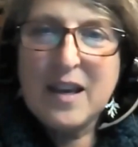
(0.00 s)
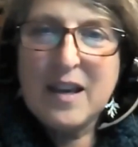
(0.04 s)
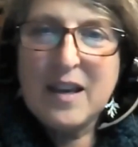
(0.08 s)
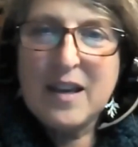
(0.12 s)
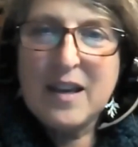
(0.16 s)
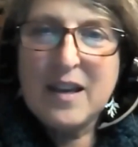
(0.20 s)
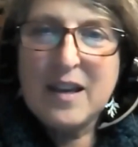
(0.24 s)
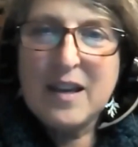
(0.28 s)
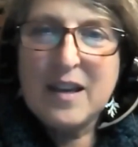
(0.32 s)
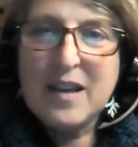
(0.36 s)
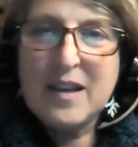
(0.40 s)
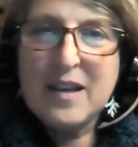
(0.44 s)

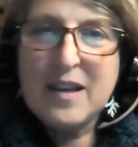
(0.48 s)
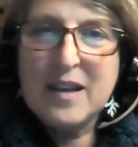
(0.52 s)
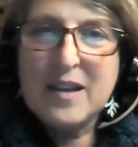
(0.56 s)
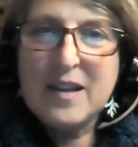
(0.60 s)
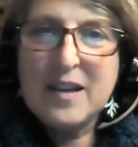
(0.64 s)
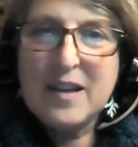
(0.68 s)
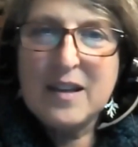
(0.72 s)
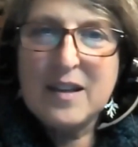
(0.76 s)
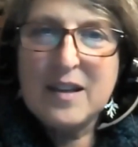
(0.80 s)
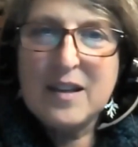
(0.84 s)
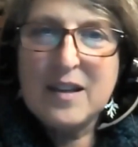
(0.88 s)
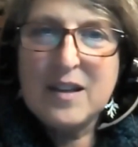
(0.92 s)

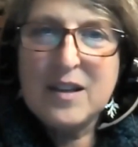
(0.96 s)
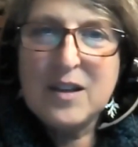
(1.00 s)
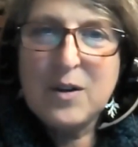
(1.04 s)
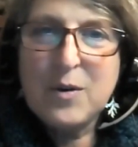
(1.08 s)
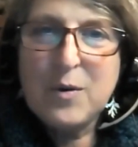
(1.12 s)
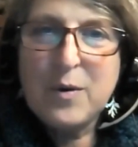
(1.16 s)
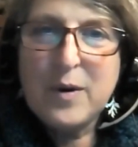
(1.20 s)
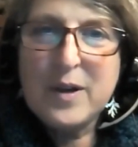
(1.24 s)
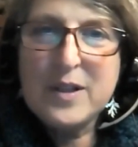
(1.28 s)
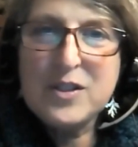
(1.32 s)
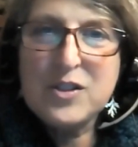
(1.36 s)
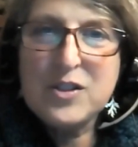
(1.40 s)
a
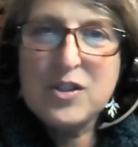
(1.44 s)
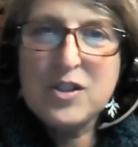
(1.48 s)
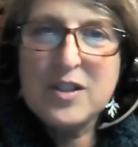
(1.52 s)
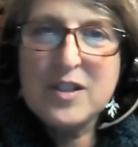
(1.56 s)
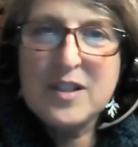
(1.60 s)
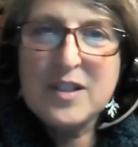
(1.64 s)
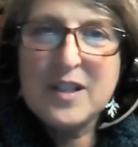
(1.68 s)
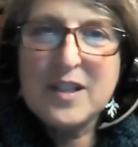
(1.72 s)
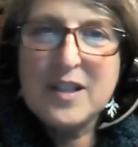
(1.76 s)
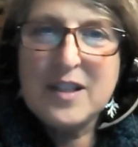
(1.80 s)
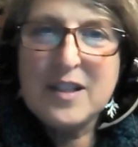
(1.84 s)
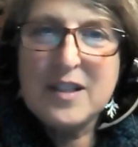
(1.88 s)

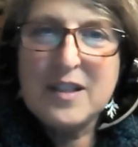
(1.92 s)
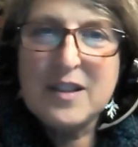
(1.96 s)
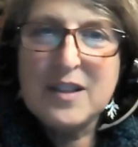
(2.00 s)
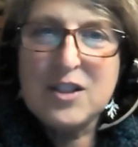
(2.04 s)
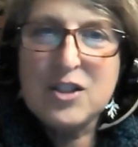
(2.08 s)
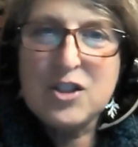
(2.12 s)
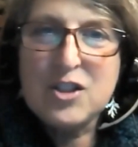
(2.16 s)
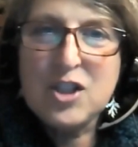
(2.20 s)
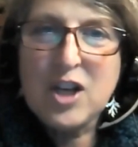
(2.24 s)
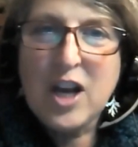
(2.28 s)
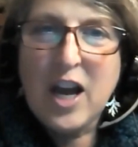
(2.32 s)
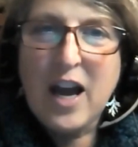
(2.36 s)
question in
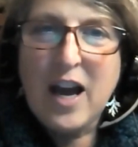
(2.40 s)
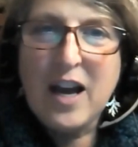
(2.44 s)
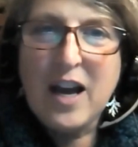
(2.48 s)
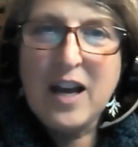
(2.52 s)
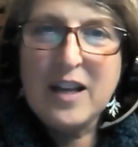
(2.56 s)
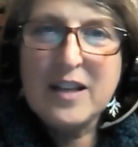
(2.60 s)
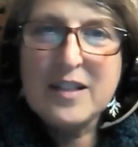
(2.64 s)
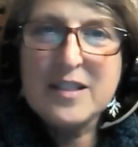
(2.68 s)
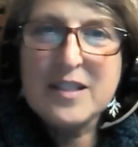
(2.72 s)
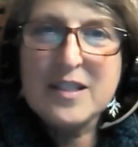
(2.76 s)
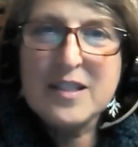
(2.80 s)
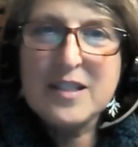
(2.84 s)
the
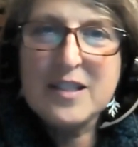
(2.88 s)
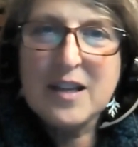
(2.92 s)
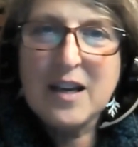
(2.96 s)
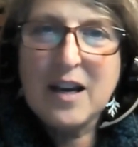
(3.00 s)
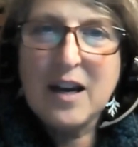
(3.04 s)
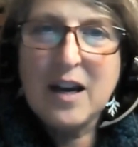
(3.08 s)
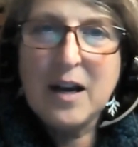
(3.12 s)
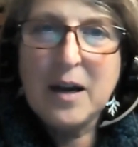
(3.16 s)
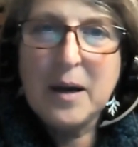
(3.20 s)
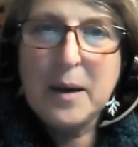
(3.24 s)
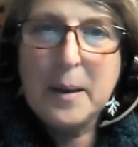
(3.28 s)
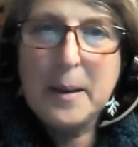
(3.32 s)
chat.
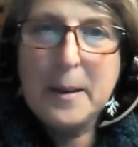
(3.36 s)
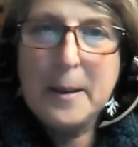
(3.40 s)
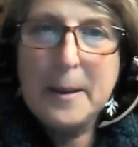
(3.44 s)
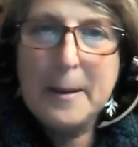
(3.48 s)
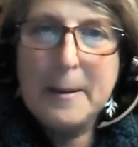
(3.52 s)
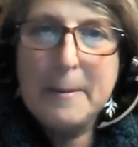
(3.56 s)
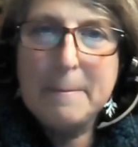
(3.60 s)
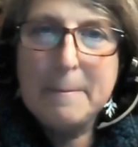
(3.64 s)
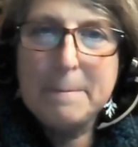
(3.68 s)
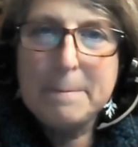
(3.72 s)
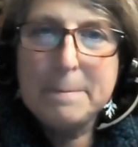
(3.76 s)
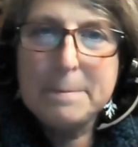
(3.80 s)

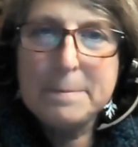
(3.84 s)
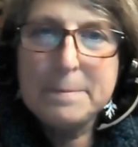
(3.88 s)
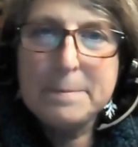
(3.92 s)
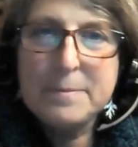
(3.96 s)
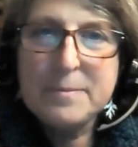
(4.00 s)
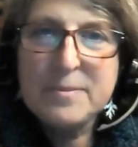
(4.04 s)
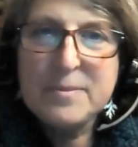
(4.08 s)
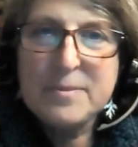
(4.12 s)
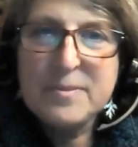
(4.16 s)
Um,